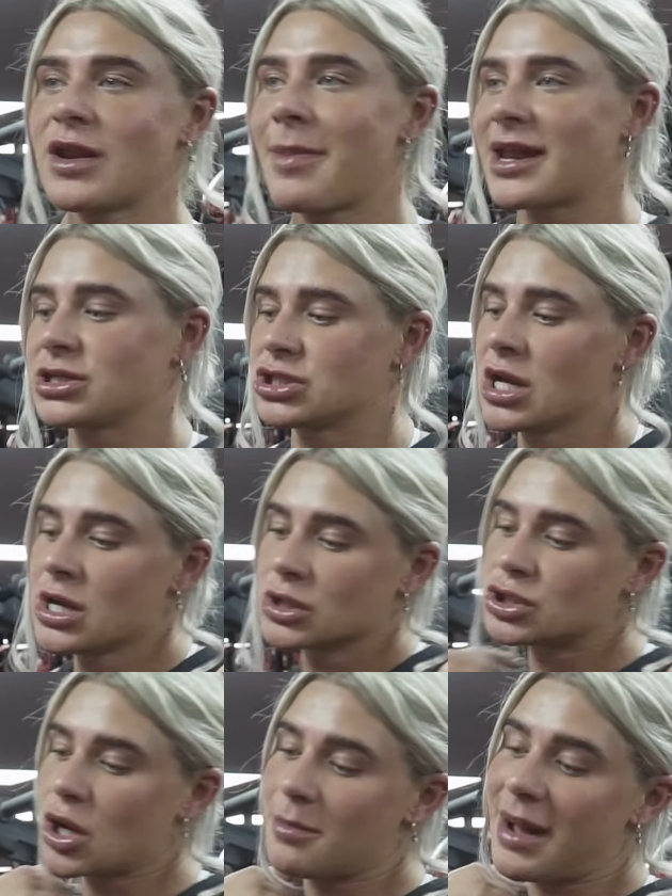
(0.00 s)
on a bench.
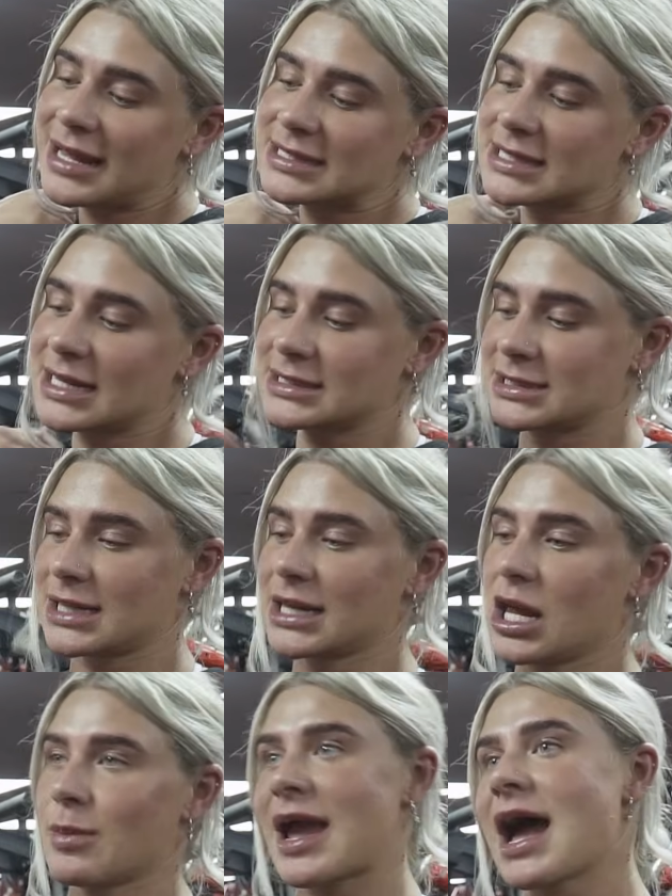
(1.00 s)
So my stance is a
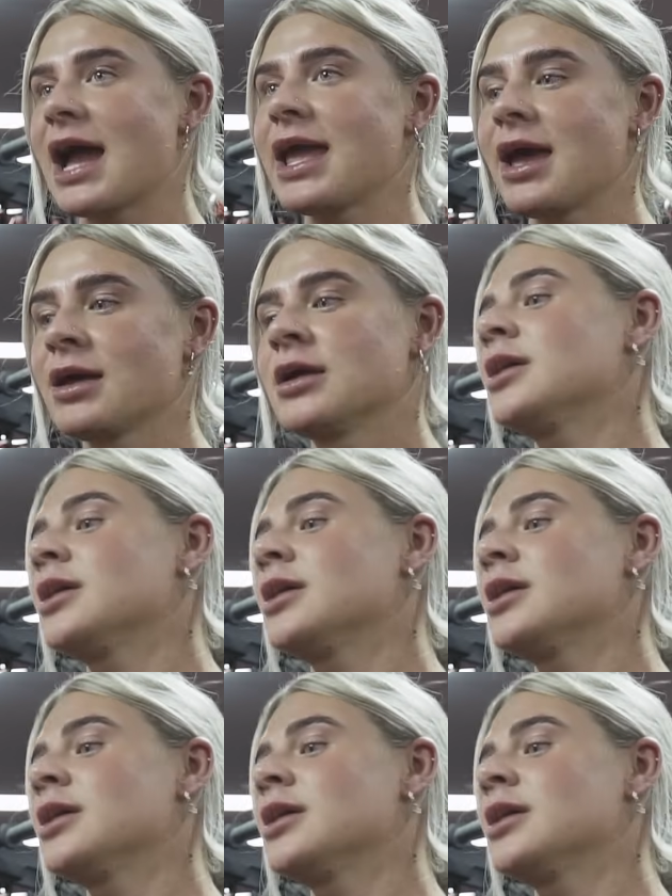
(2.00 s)
little bit higher.